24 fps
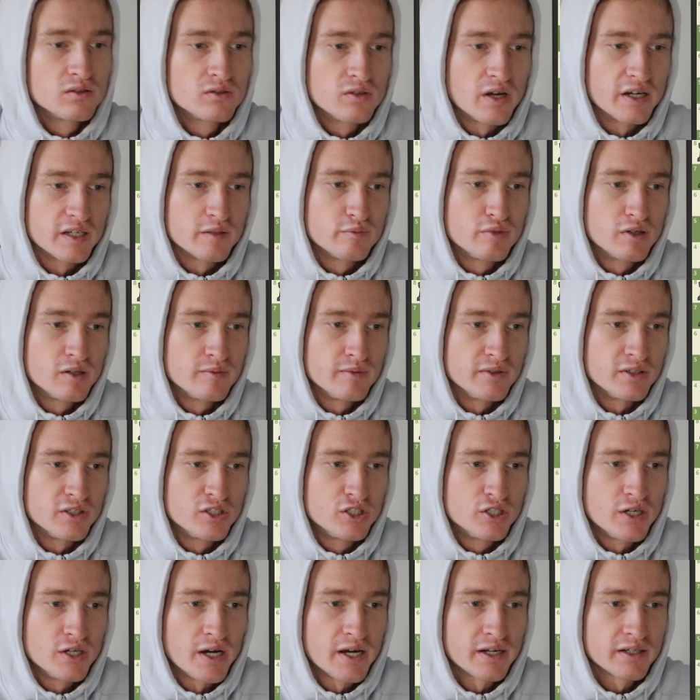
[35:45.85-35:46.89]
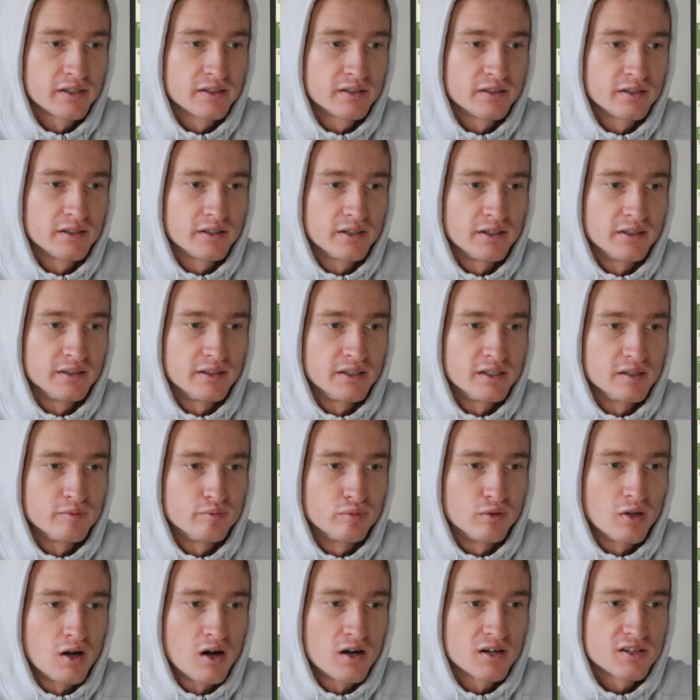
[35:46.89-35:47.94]
I can put him in check, and then he
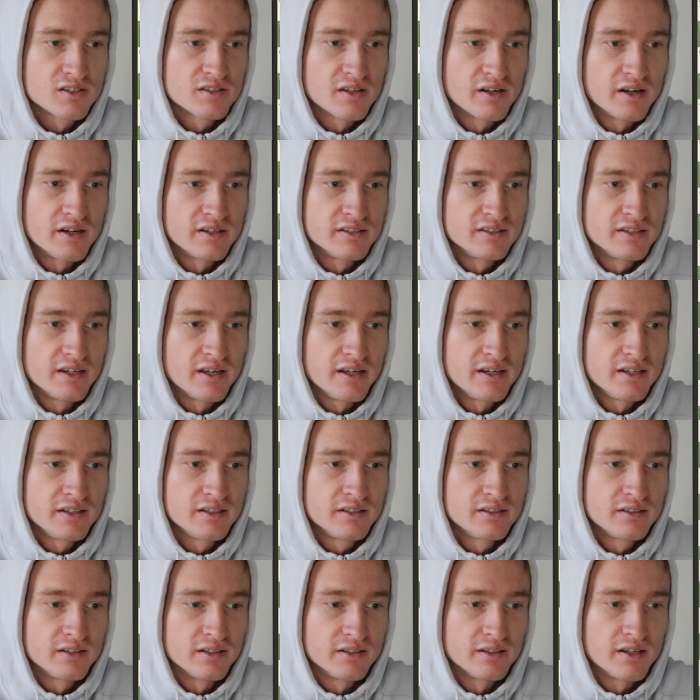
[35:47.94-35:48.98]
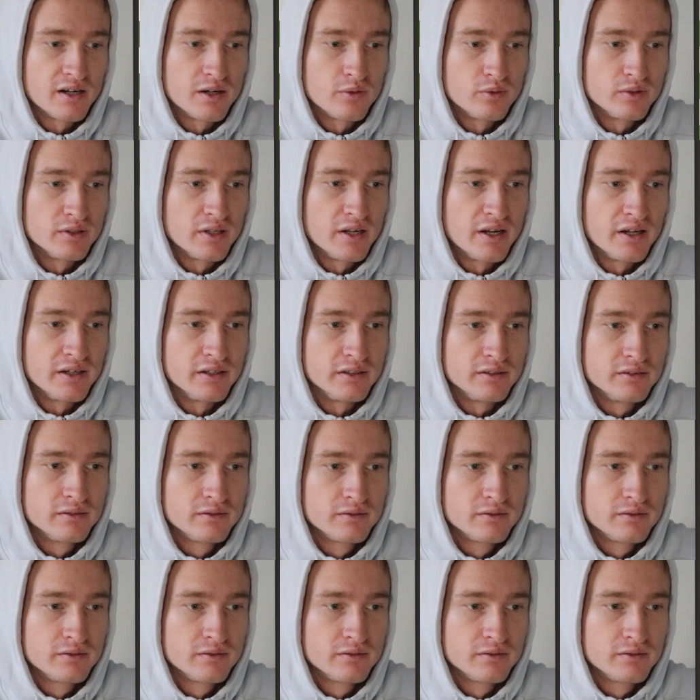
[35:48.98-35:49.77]
blocks, then I take, and then I win the knight.